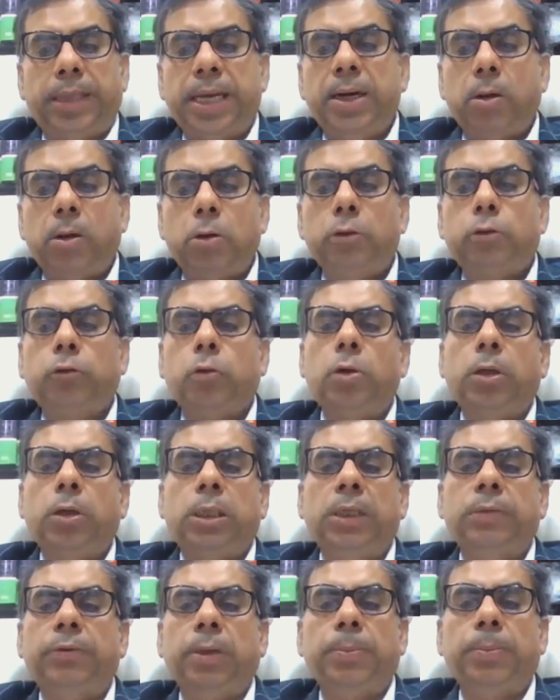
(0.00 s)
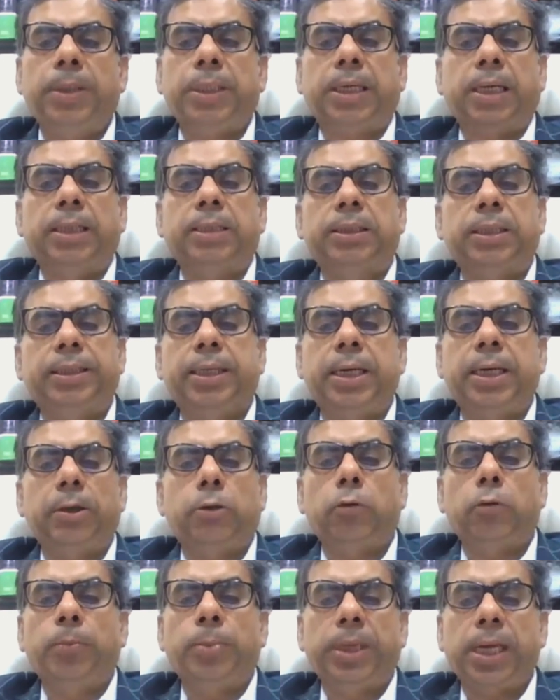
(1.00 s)
then also he will be
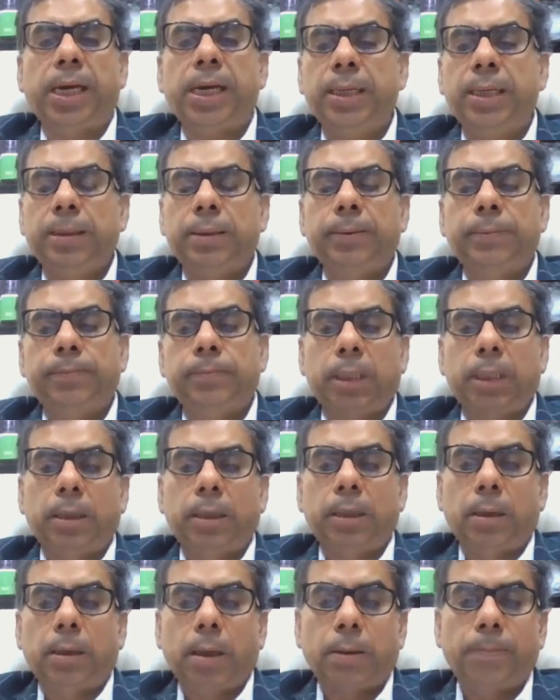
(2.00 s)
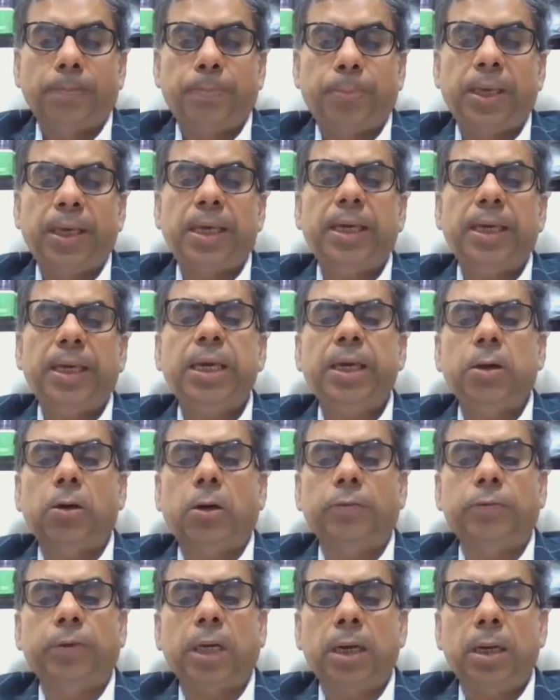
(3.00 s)
considered to be a PE
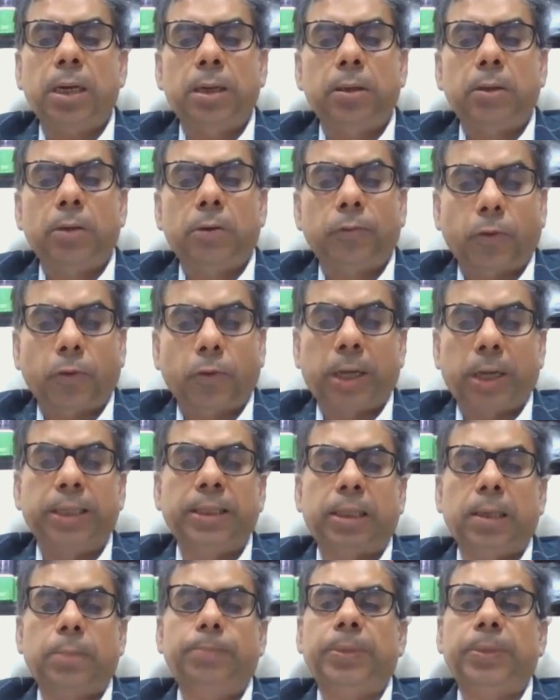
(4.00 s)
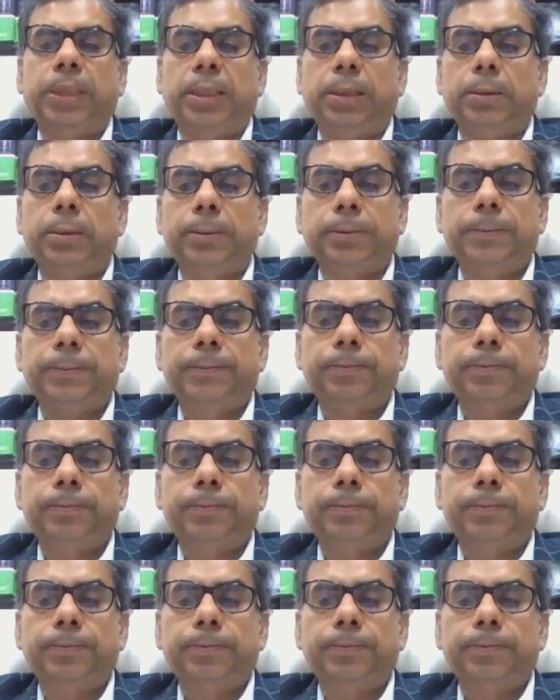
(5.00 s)
of the foreign company.